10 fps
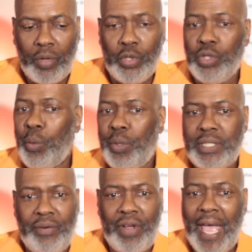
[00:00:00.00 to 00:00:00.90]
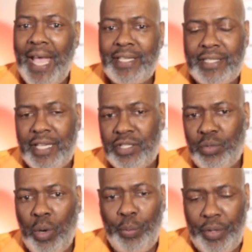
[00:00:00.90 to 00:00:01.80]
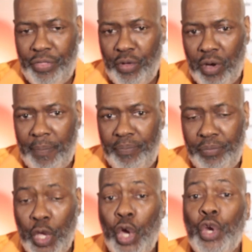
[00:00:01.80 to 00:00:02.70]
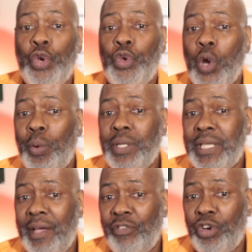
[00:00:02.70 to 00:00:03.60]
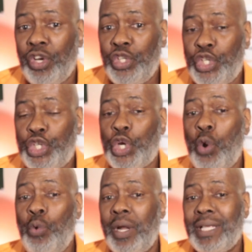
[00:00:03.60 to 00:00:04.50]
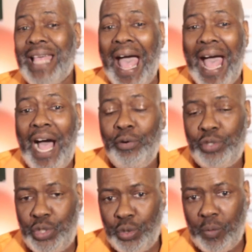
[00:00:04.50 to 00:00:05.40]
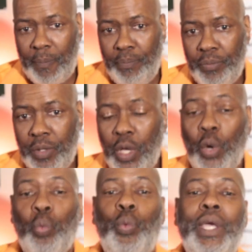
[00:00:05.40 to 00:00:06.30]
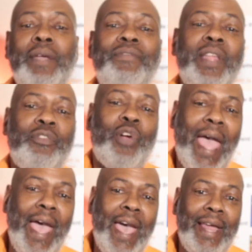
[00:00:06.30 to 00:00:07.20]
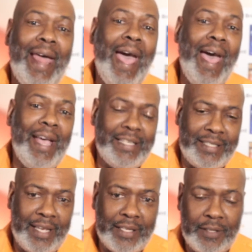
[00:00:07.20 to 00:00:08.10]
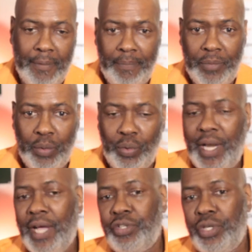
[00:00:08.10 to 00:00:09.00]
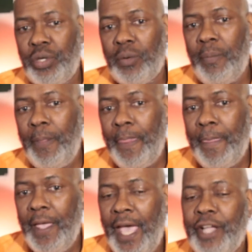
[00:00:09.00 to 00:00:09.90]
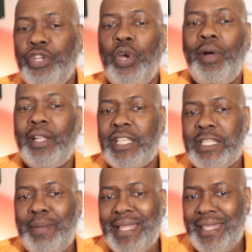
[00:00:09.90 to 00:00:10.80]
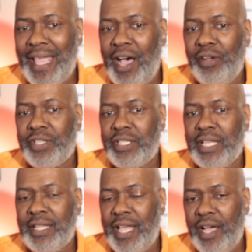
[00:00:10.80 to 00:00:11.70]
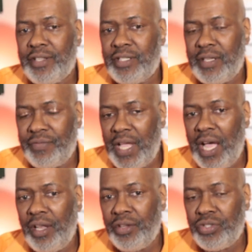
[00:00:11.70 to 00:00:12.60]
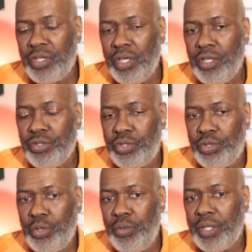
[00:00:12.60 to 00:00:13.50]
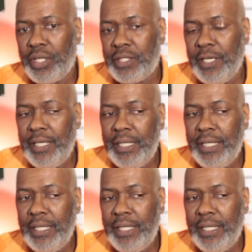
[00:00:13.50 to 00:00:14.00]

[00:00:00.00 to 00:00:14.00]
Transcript: no one's ever asked us what we thought. No one's ever shown us how to. We've never had access. Well, now you do. And you don't have to spend thousands and thousands of dollars to do this.